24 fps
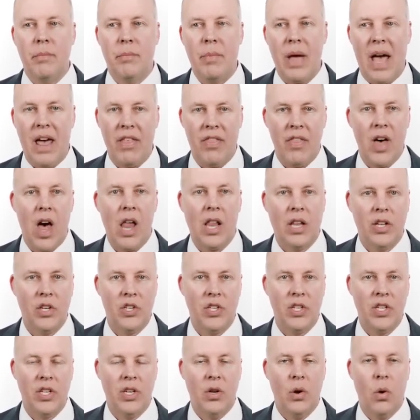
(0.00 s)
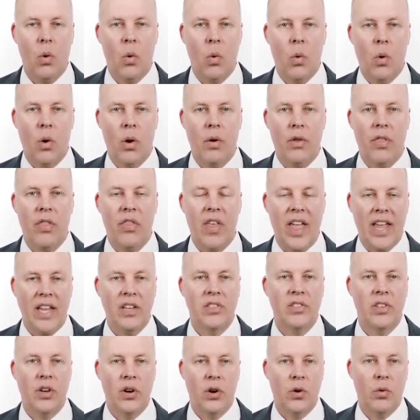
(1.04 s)
pathology or
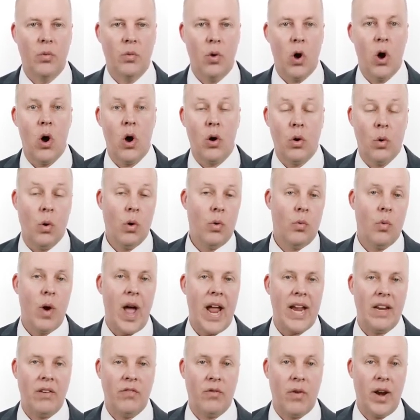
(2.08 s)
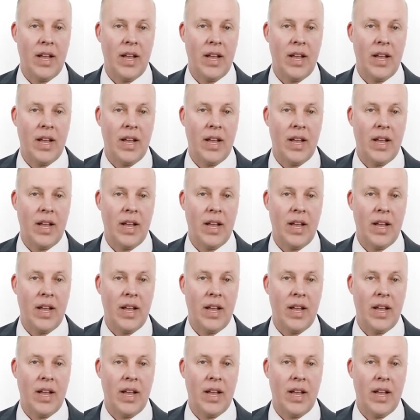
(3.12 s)
things that are wrong or right,